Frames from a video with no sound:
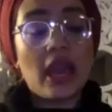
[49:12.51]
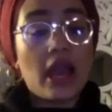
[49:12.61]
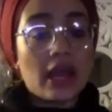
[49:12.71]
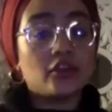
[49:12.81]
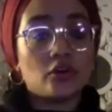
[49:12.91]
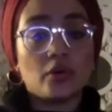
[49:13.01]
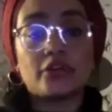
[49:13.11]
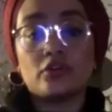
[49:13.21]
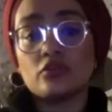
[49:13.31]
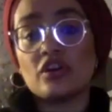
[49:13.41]
And you know what
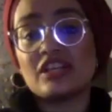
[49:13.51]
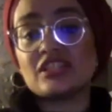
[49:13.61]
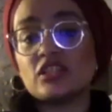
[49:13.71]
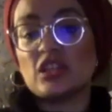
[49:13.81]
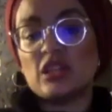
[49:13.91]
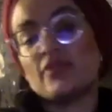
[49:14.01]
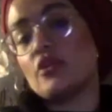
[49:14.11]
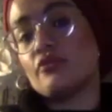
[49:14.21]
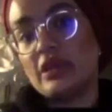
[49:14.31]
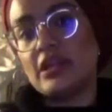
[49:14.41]
you'll notice? If you're
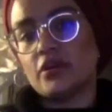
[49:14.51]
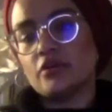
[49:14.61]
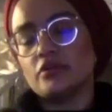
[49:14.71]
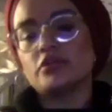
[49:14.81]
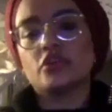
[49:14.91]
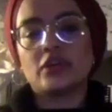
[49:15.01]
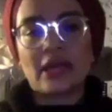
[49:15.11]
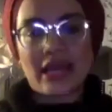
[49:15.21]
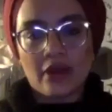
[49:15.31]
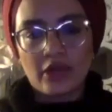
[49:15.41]
really good, you can
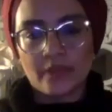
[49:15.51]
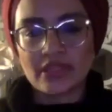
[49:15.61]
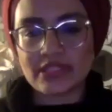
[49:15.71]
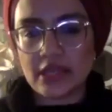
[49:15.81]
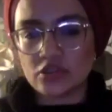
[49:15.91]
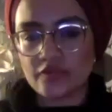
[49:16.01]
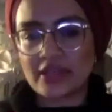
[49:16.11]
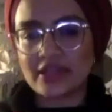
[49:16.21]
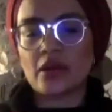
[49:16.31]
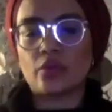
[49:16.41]
count how many sales you've had
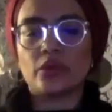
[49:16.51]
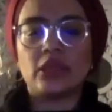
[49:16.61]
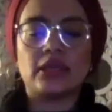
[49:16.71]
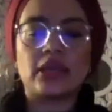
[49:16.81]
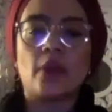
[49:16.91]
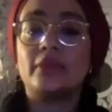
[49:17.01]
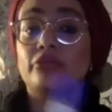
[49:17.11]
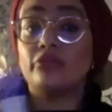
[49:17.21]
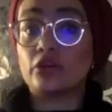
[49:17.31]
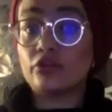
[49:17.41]
in that week, how many
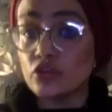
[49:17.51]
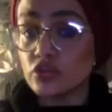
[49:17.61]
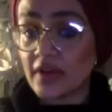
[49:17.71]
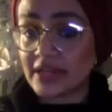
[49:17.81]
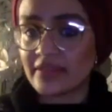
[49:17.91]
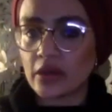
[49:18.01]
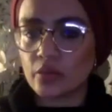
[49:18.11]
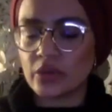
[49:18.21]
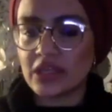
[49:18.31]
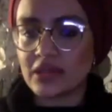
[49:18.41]
recruits you've had in that
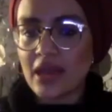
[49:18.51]
week.